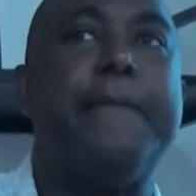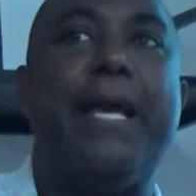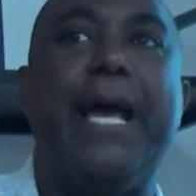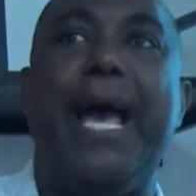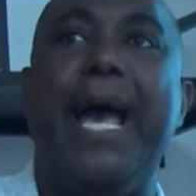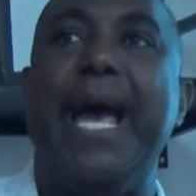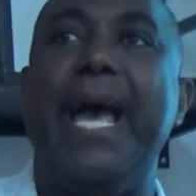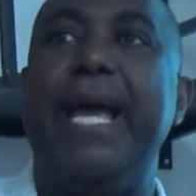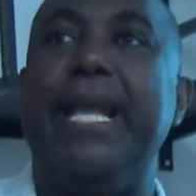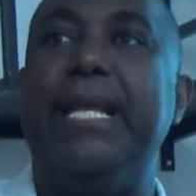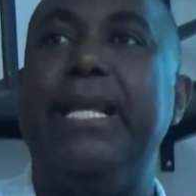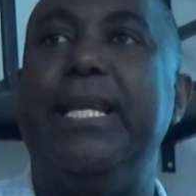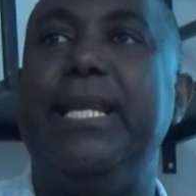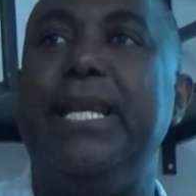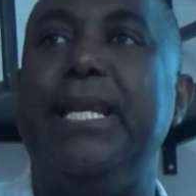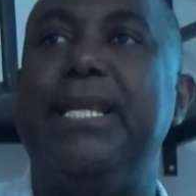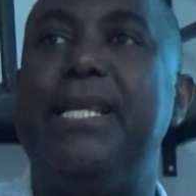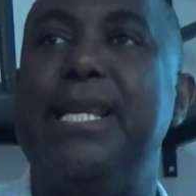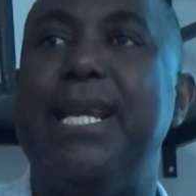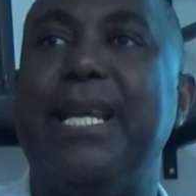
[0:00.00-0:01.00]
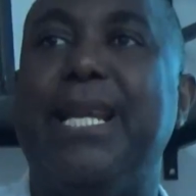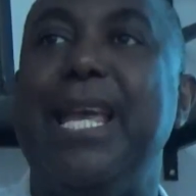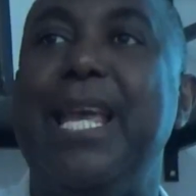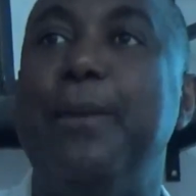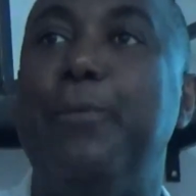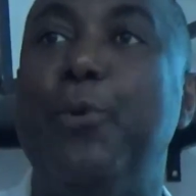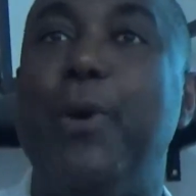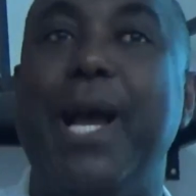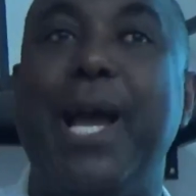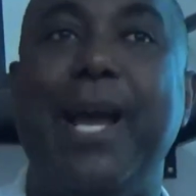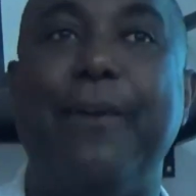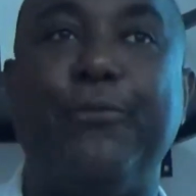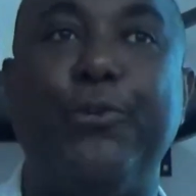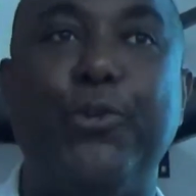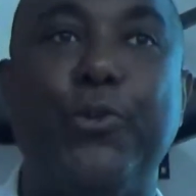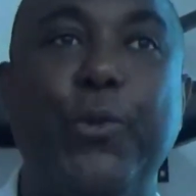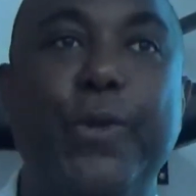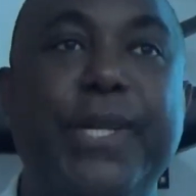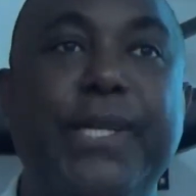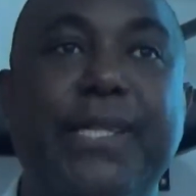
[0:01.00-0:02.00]
And he said, Gabriel, I have to
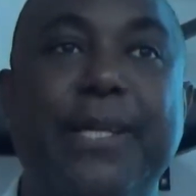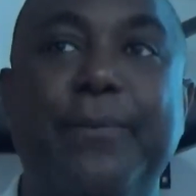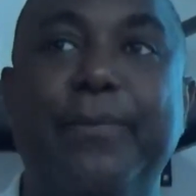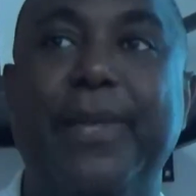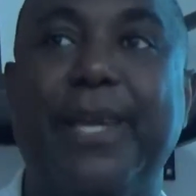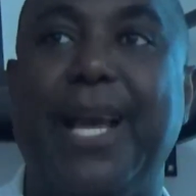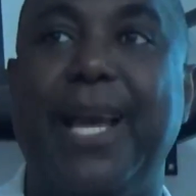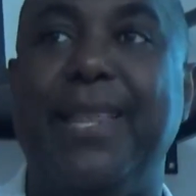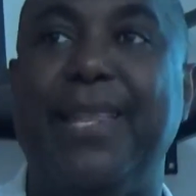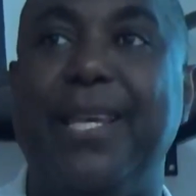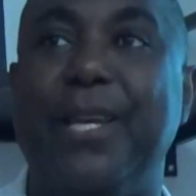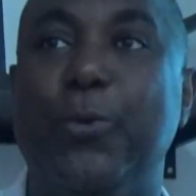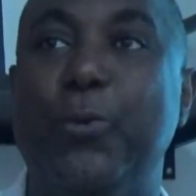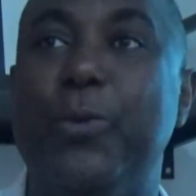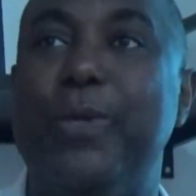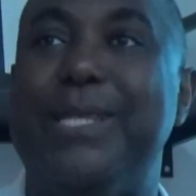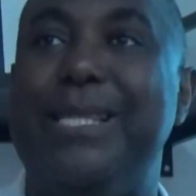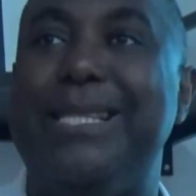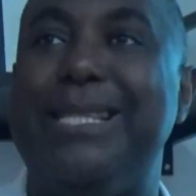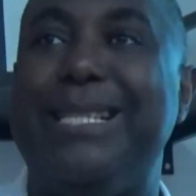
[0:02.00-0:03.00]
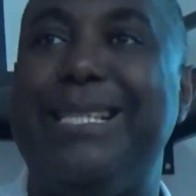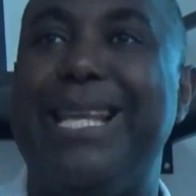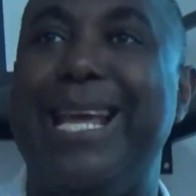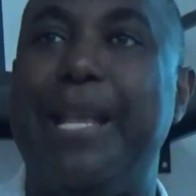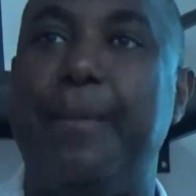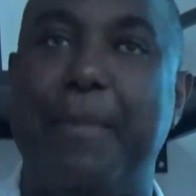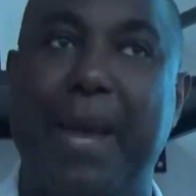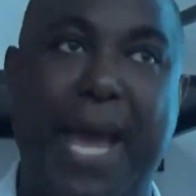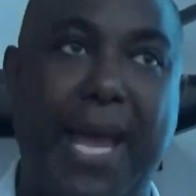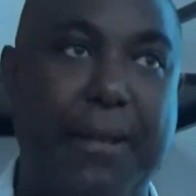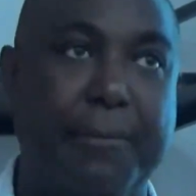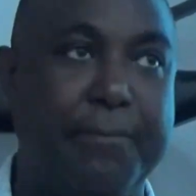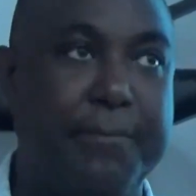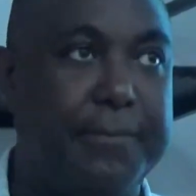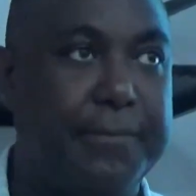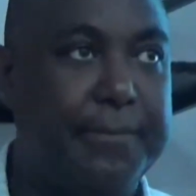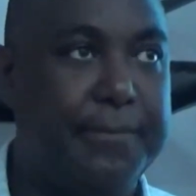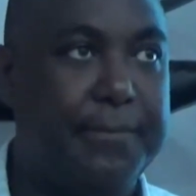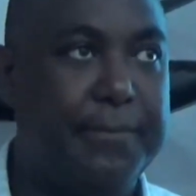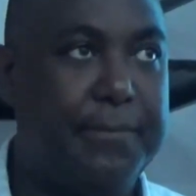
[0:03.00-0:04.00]
show you something. I think Bruce is a dead man.
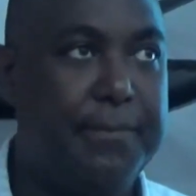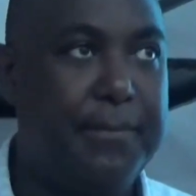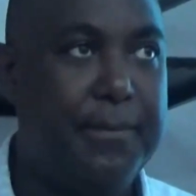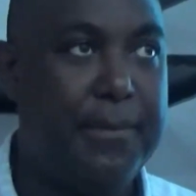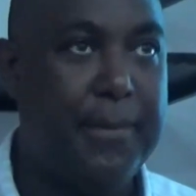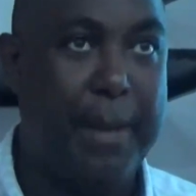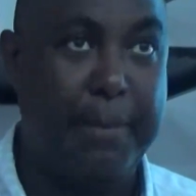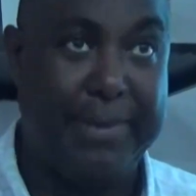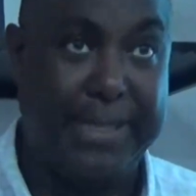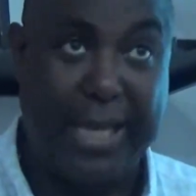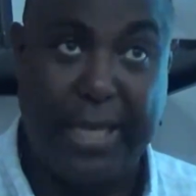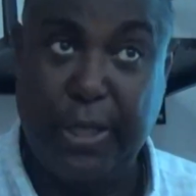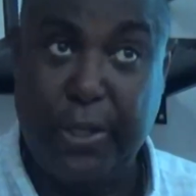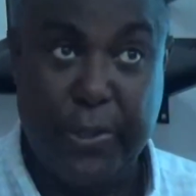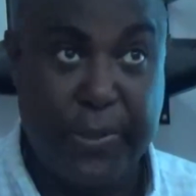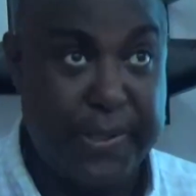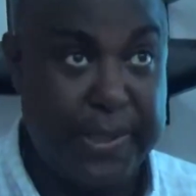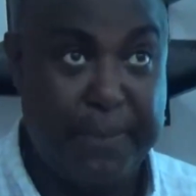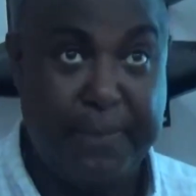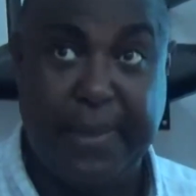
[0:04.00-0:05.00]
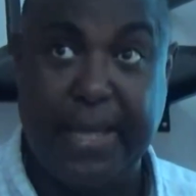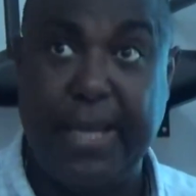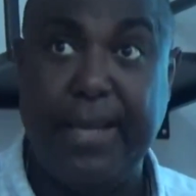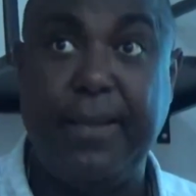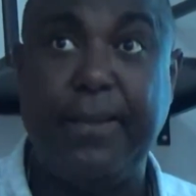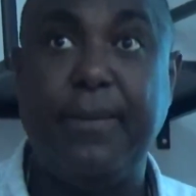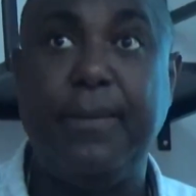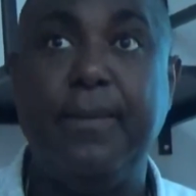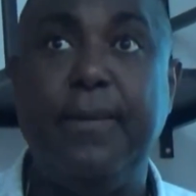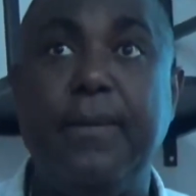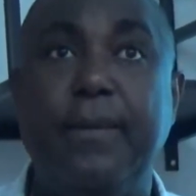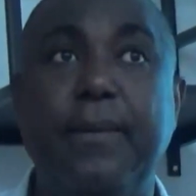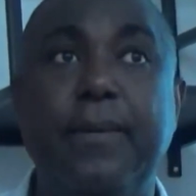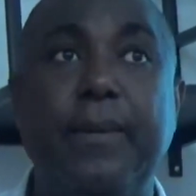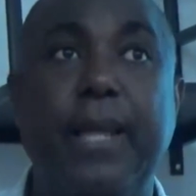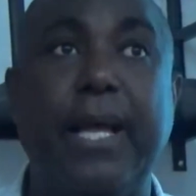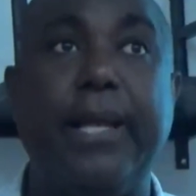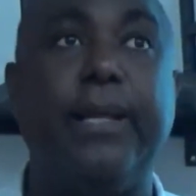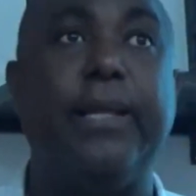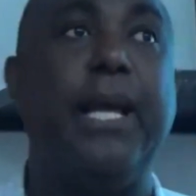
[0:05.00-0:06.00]
I'm telling you something
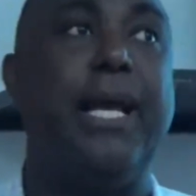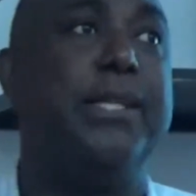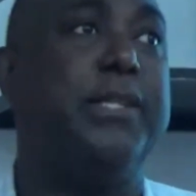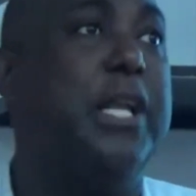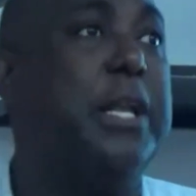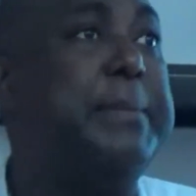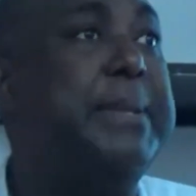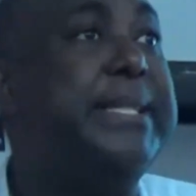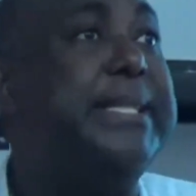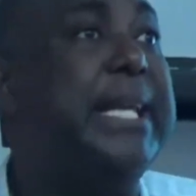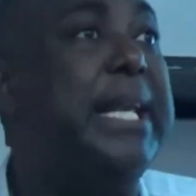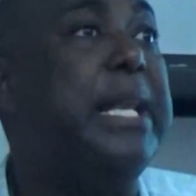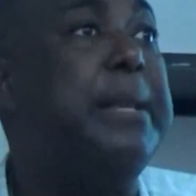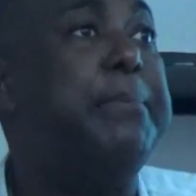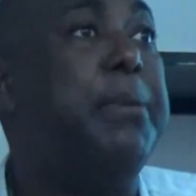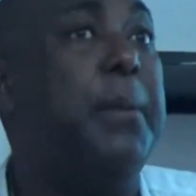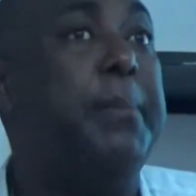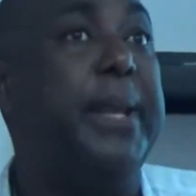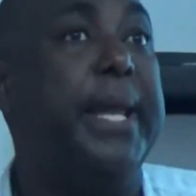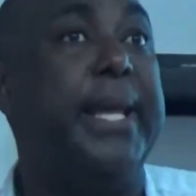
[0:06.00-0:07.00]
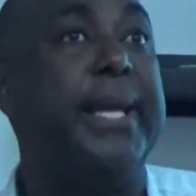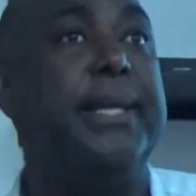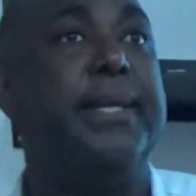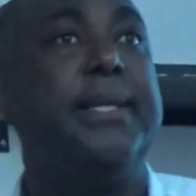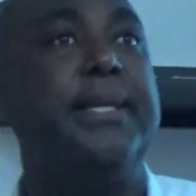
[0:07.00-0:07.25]
that has not been said in public.